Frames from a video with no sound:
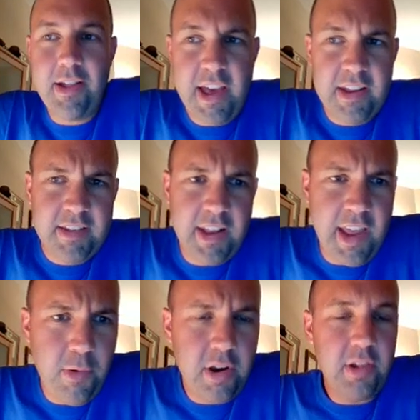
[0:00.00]
Hey class,
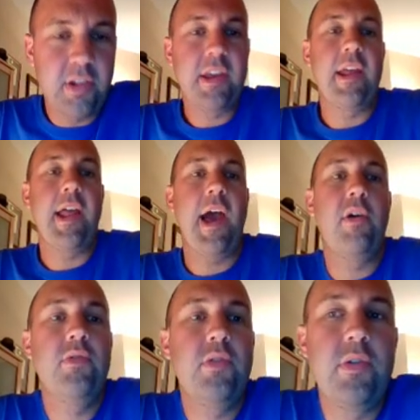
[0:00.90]
today we're going to look at
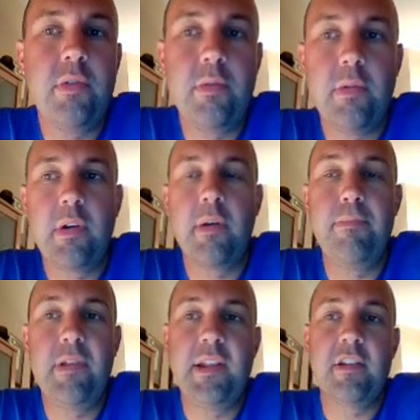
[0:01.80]
how to
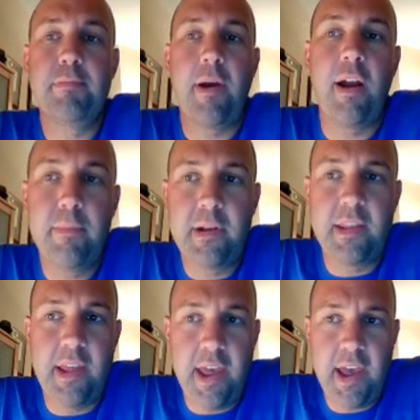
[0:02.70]
complete this Parliament
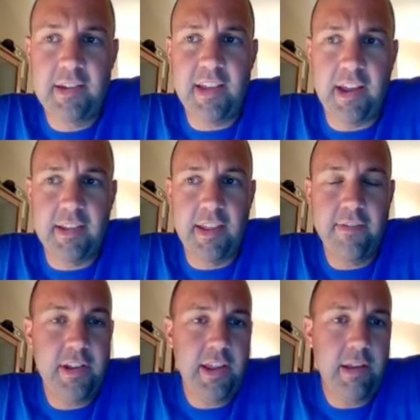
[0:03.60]
in the X
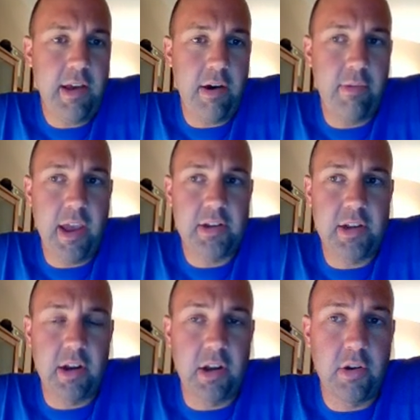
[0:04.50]
activity, how we
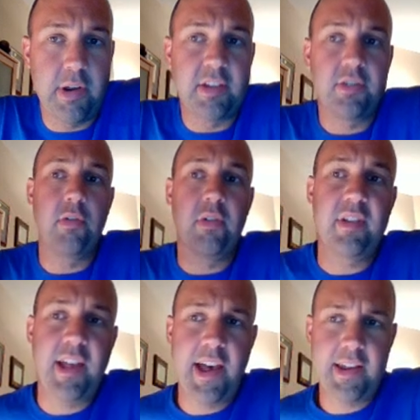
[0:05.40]
actually are going to create this Google
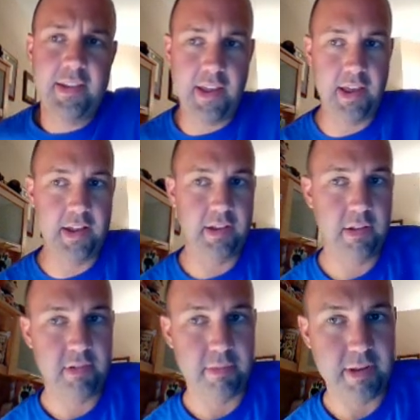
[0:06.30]
Slides
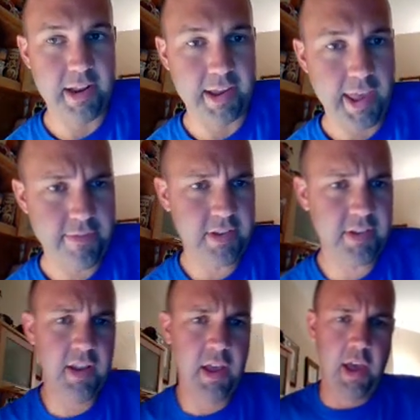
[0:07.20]
and submit it on
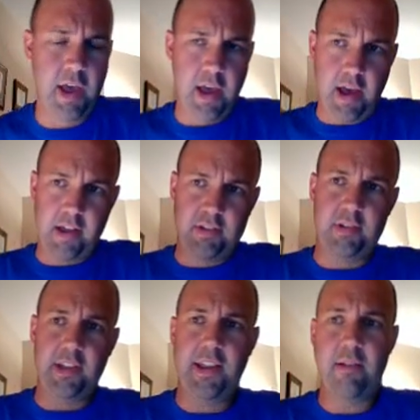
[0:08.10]
Canvas. So
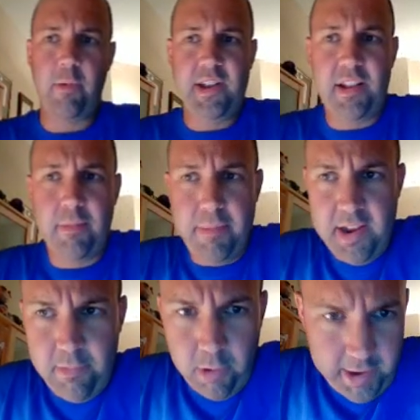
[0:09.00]
to get where we need to
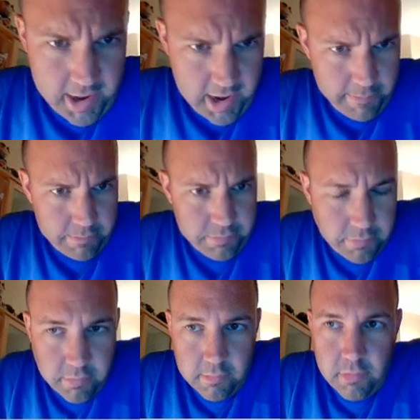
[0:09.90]
be to work on it,
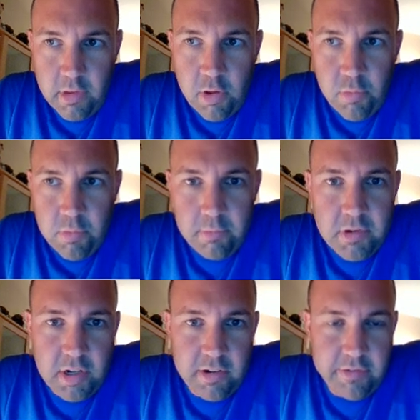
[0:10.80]

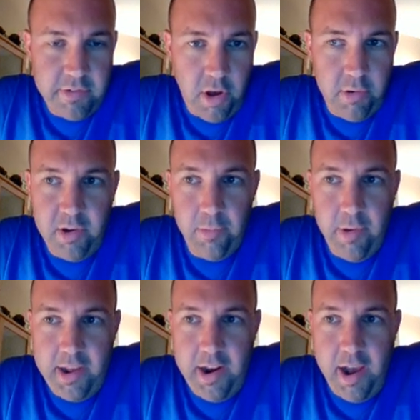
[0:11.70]
we should have already
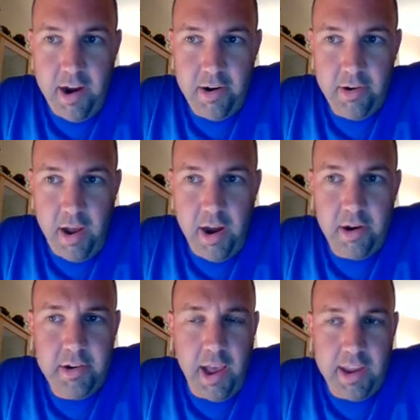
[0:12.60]
read
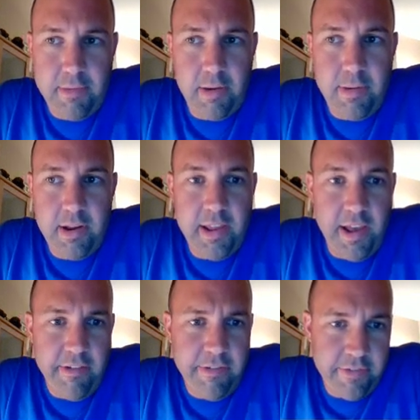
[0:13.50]
our document, our
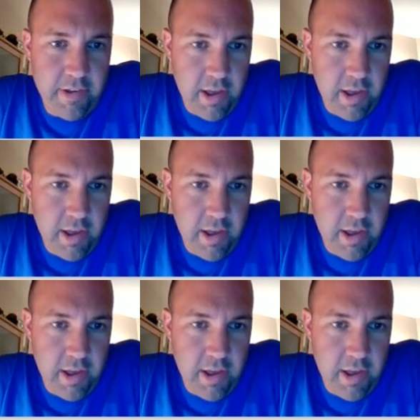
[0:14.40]
PDF.